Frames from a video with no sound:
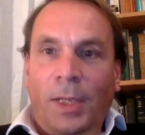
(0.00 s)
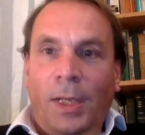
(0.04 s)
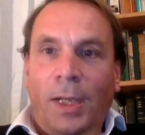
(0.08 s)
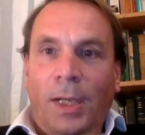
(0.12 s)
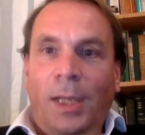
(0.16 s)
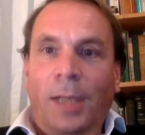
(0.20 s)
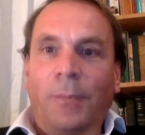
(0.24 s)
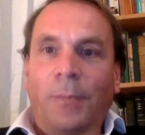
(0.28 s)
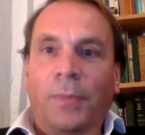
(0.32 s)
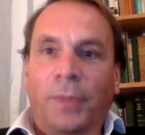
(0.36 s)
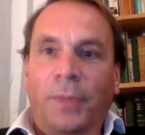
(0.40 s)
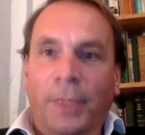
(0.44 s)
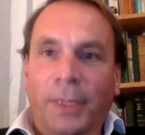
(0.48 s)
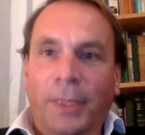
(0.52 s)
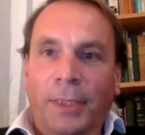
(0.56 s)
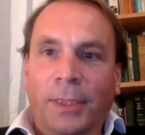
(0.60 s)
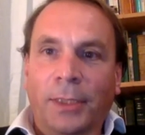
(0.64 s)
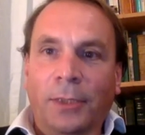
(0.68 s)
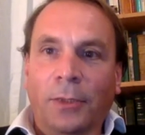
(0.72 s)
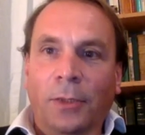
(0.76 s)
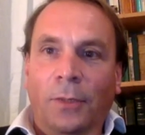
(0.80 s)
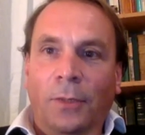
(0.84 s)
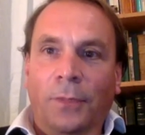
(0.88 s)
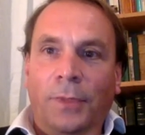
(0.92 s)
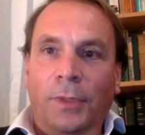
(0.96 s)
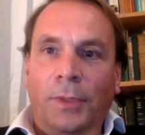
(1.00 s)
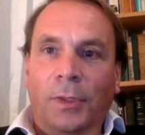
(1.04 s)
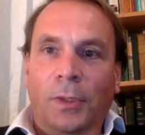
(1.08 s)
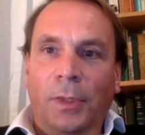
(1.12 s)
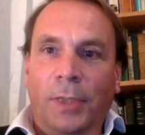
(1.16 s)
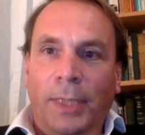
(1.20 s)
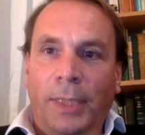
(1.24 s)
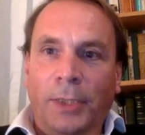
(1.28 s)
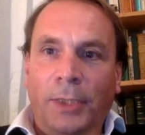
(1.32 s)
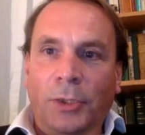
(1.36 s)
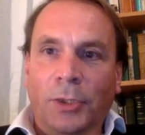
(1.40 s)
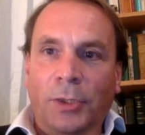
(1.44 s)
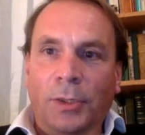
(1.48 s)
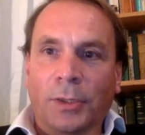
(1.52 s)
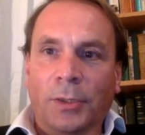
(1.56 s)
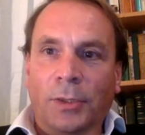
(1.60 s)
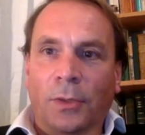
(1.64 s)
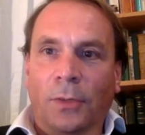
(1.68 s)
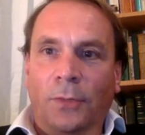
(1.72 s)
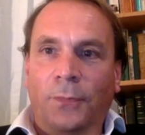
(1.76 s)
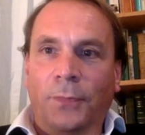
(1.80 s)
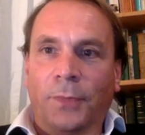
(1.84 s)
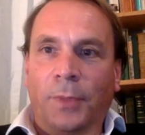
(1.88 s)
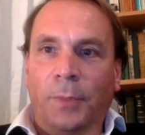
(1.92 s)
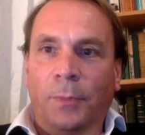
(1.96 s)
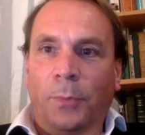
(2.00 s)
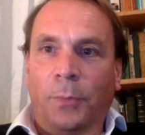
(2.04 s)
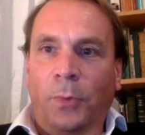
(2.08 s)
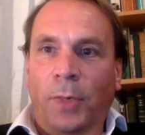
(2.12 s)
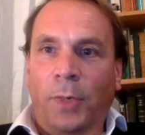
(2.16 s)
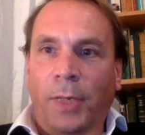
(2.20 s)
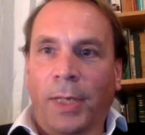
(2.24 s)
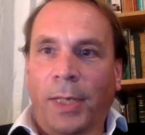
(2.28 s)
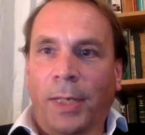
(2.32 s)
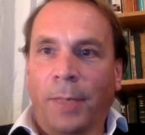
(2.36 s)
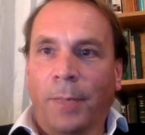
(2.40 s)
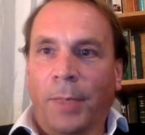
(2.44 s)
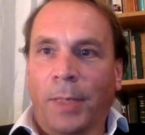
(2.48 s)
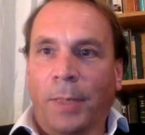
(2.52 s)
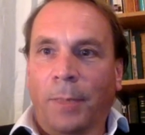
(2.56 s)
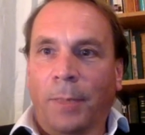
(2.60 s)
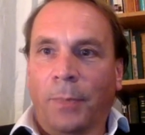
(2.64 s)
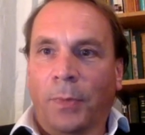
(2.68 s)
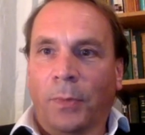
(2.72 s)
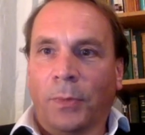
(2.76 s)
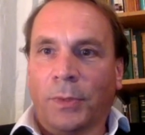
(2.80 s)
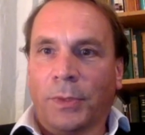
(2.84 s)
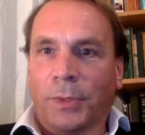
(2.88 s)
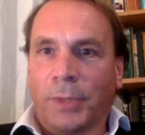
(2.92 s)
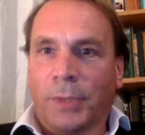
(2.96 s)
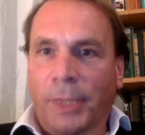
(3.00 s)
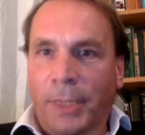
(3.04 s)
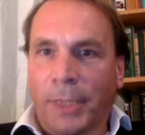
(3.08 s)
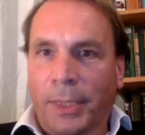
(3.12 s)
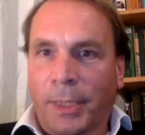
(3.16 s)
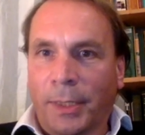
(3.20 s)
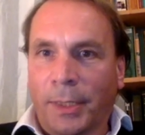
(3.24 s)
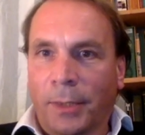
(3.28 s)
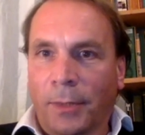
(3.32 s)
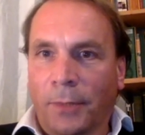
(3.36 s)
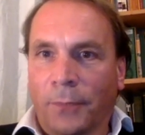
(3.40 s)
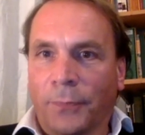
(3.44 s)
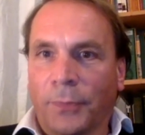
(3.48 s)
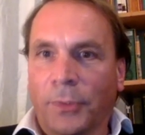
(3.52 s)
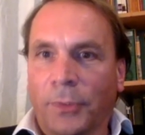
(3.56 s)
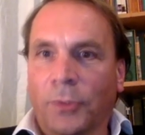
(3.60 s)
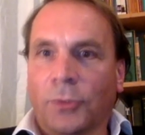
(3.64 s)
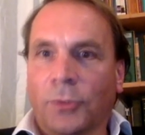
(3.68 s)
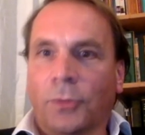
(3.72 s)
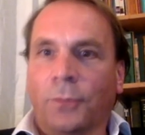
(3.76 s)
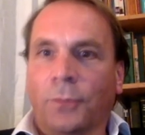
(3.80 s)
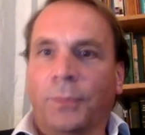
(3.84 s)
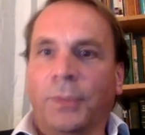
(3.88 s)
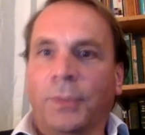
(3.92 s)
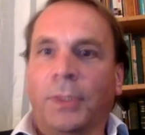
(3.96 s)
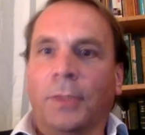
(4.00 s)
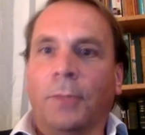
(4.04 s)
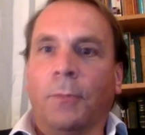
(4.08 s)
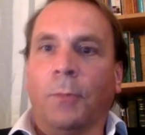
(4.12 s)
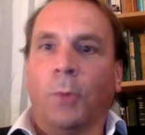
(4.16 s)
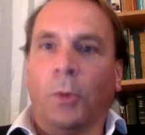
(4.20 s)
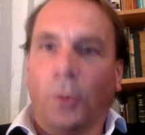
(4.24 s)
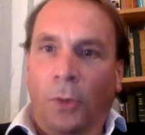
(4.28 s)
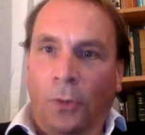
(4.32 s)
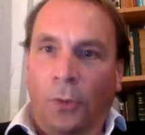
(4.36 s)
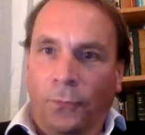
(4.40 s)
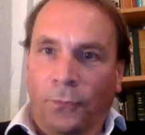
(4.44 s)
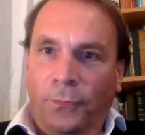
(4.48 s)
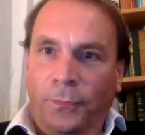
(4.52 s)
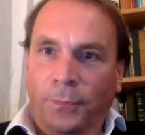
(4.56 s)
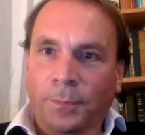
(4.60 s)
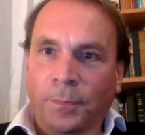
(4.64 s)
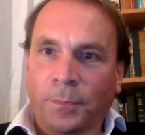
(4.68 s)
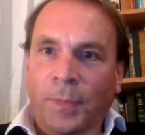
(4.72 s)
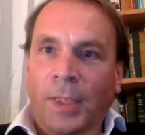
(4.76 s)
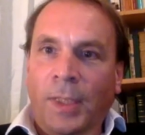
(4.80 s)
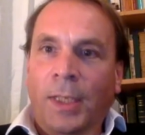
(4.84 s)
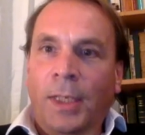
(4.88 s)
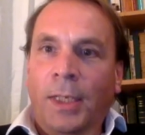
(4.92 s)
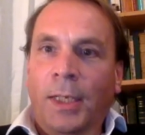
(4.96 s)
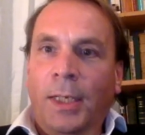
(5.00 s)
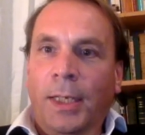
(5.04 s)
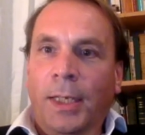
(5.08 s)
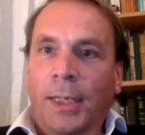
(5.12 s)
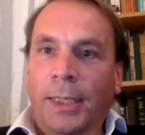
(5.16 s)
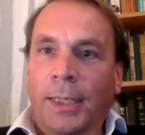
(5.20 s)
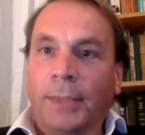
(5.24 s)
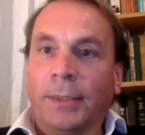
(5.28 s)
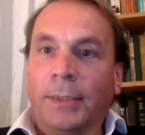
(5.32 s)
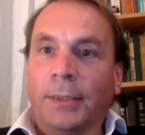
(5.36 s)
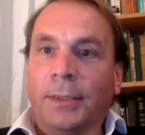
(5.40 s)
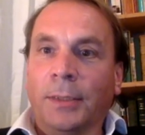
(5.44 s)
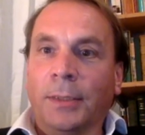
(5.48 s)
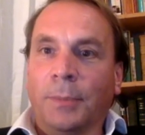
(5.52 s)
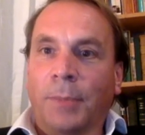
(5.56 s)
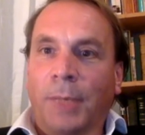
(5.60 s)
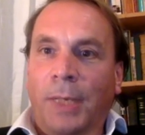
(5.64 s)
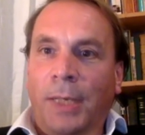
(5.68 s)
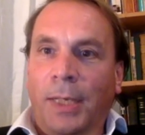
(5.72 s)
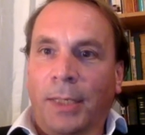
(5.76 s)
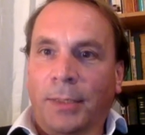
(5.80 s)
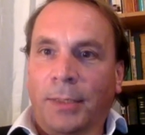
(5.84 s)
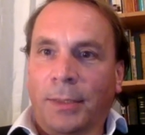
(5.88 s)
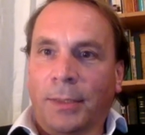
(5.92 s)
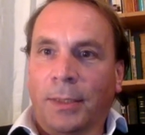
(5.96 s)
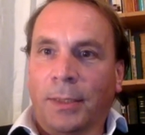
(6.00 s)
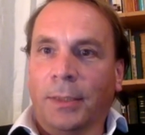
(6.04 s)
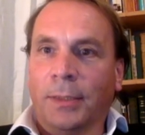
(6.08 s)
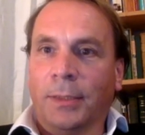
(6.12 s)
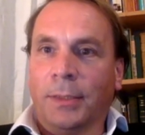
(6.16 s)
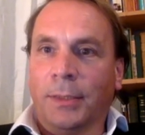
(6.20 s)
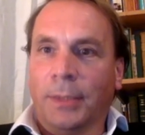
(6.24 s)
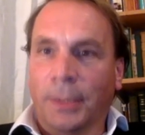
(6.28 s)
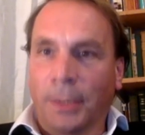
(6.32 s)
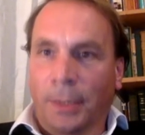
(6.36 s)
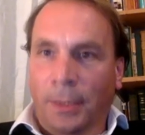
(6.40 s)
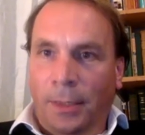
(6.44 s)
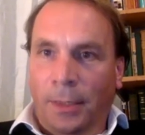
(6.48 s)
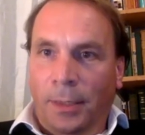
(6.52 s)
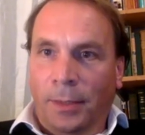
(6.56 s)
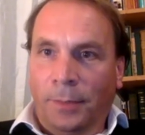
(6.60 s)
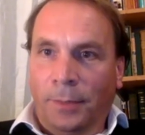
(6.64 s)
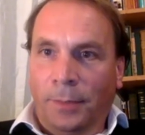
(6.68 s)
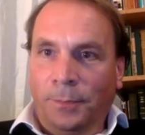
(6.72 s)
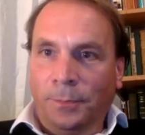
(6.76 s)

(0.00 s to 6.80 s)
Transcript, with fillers: I'm okay. thinking of the collections of uh, Poèmes et Pensées philosophiques Bolov, mm-hmm. edited by Assane Sylla,